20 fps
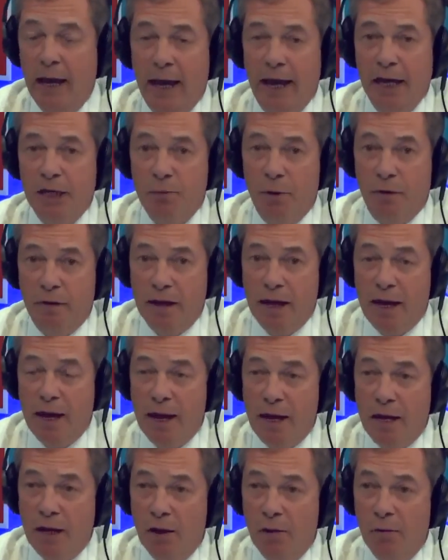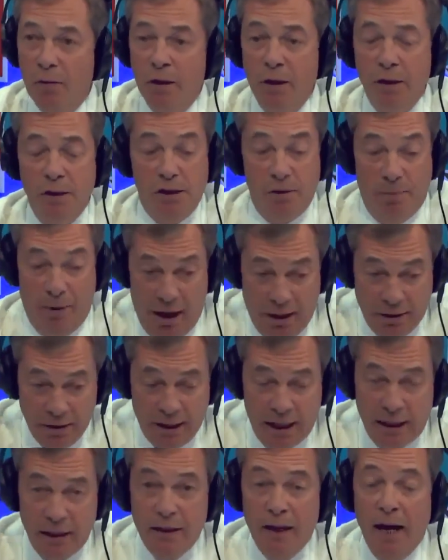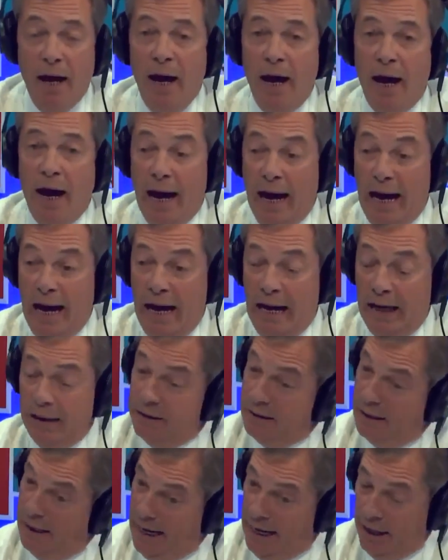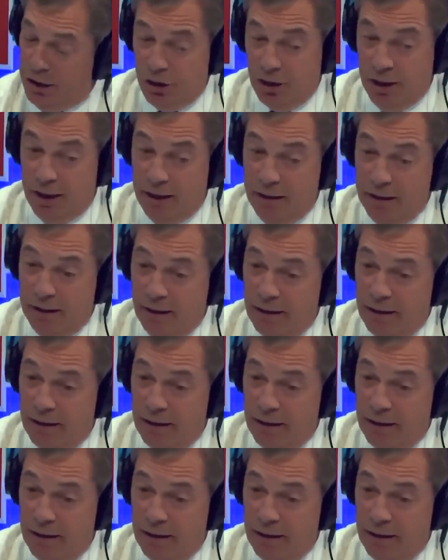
It's what the EU demanded. And actually,